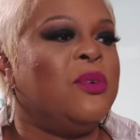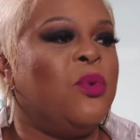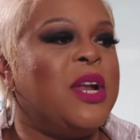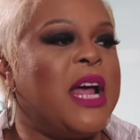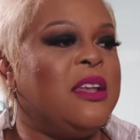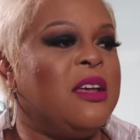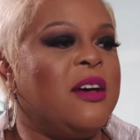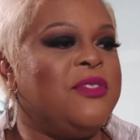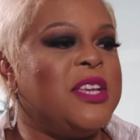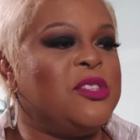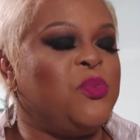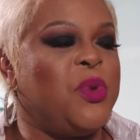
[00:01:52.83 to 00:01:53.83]
What I
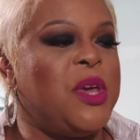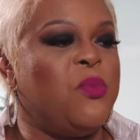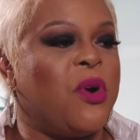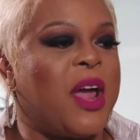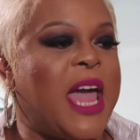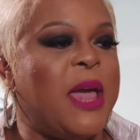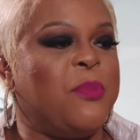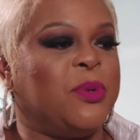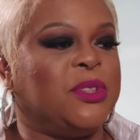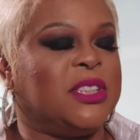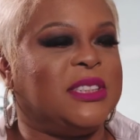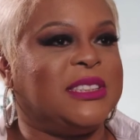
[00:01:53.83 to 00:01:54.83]
loved is we were
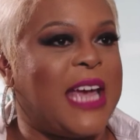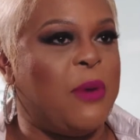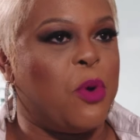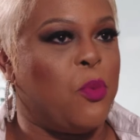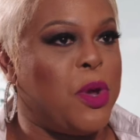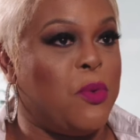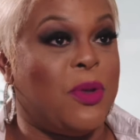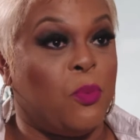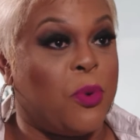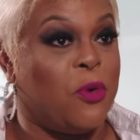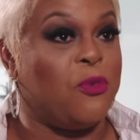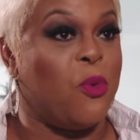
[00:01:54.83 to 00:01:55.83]
able to say what we
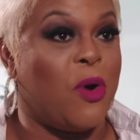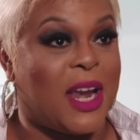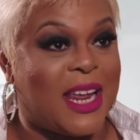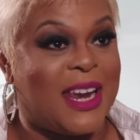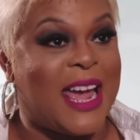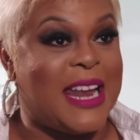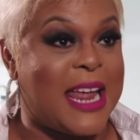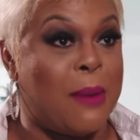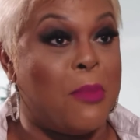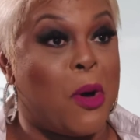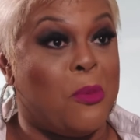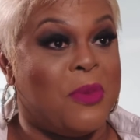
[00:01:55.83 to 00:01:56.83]
both wanted at
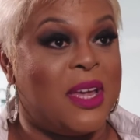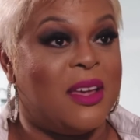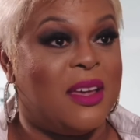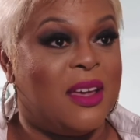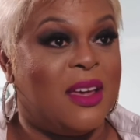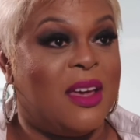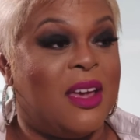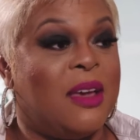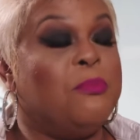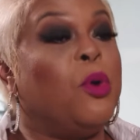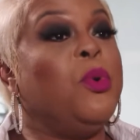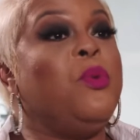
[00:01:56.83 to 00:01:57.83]
that moment.
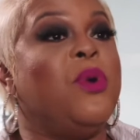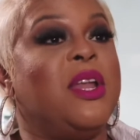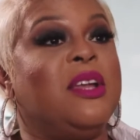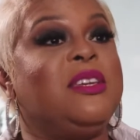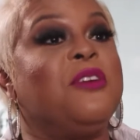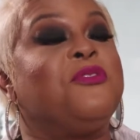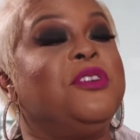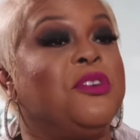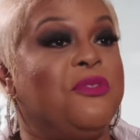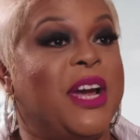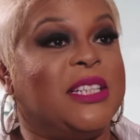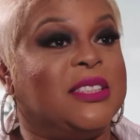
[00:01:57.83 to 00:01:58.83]
But we went a different
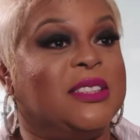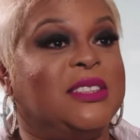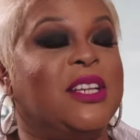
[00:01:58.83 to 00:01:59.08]
direction.